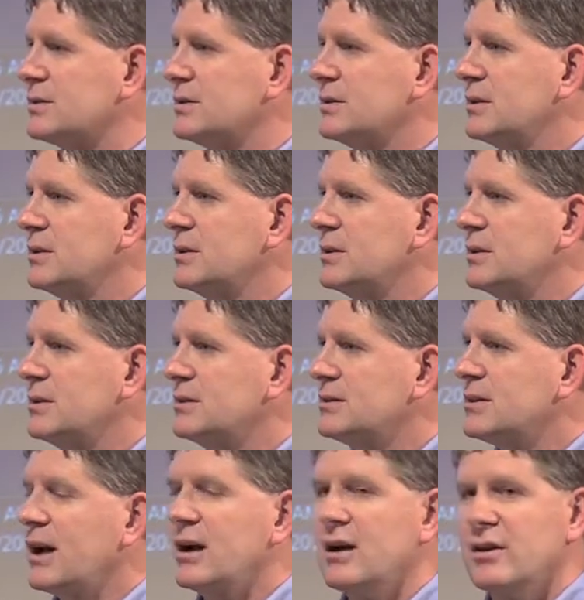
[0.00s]
He's
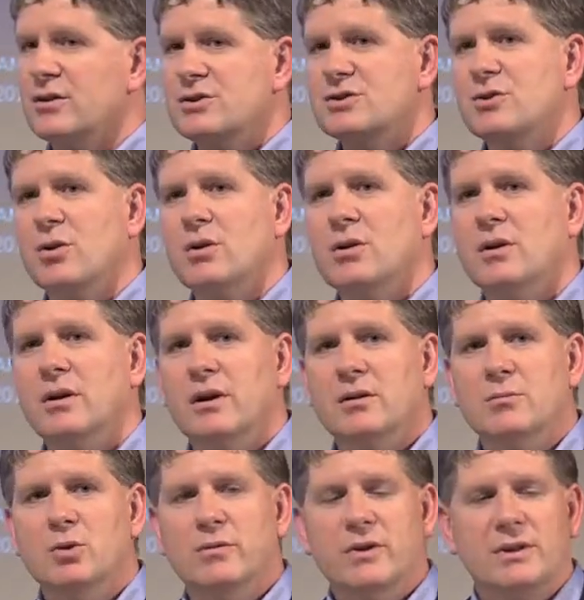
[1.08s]
got another store,
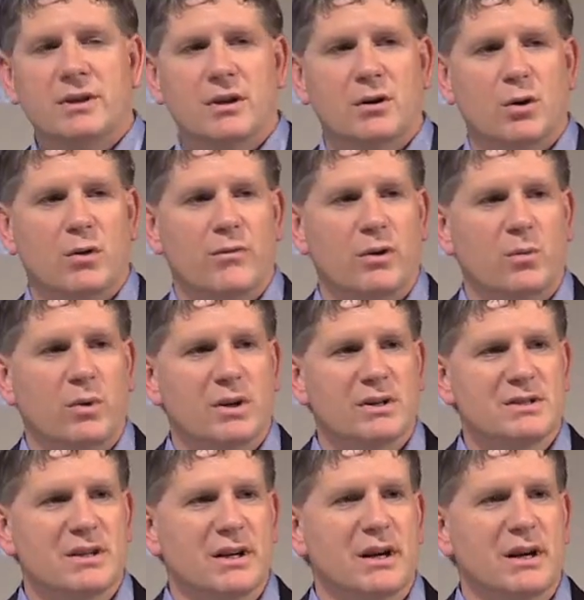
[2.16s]
another movie theater over in Williston.